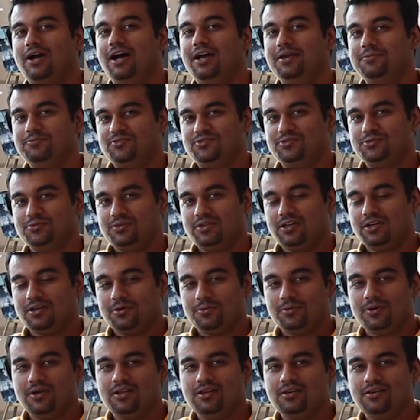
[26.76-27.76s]
I'm Surya
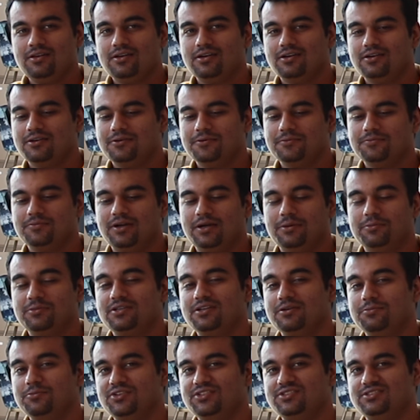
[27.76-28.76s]
Aggarwal. Um, I'm a
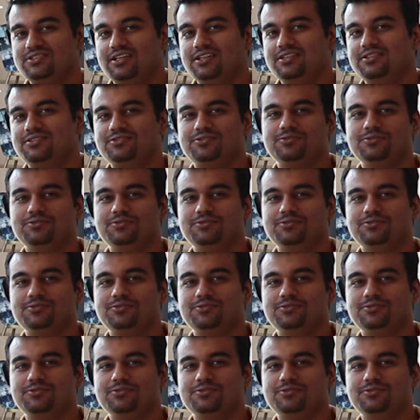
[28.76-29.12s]
computer science